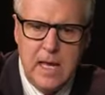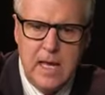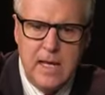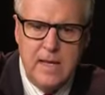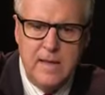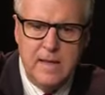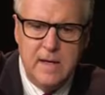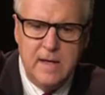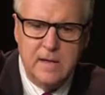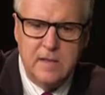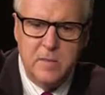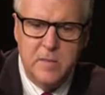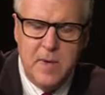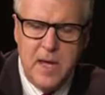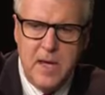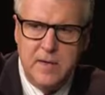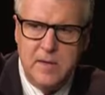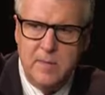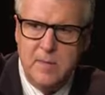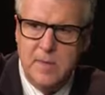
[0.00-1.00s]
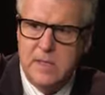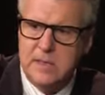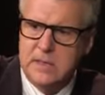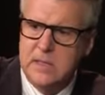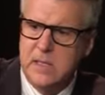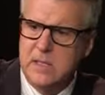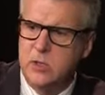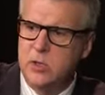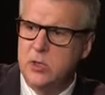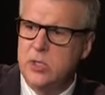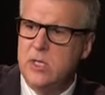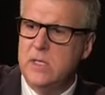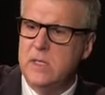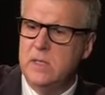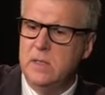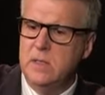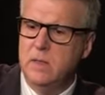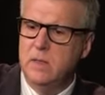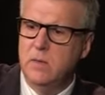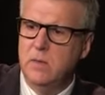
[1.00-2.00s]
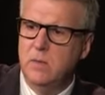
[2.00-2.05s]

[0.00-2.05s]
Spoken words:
anything else about them, they'd say, gee,